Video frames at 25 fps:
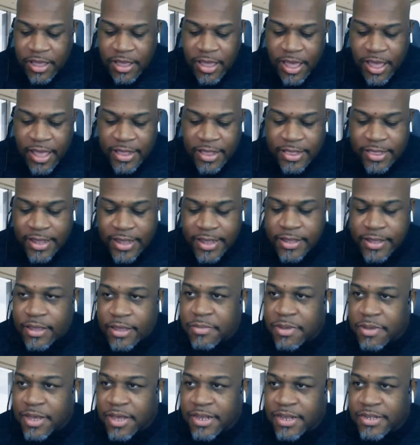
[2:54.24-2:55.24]
I like it
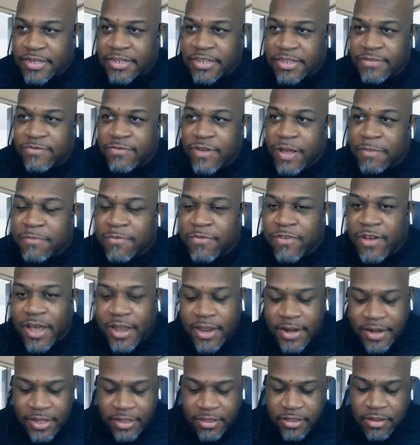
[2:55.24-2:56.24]
because I'm
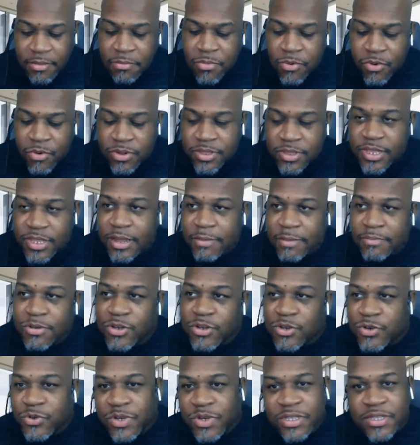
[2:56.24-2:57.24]
finding the more that I'm
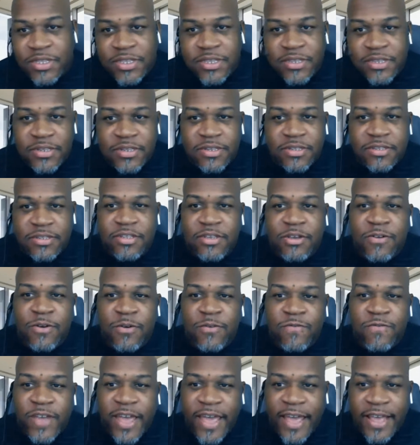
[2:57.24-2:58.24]
doing this, the
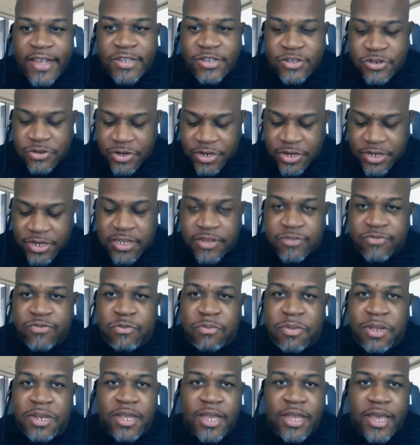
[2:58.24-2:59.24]
faster it is for
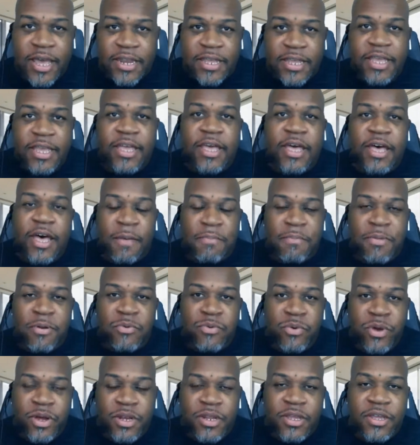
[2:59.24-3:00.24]
me to kind of get up and
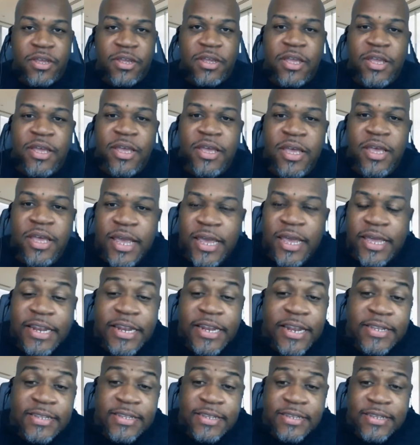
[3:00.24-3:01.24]
running, and it
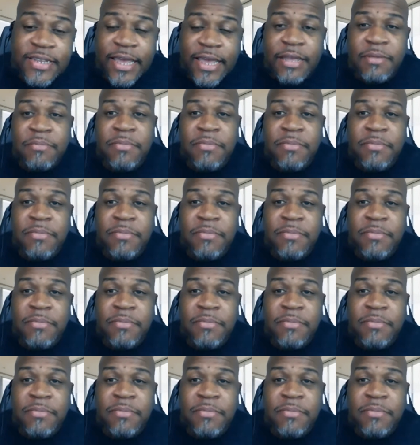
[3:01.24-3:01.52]
doesn't take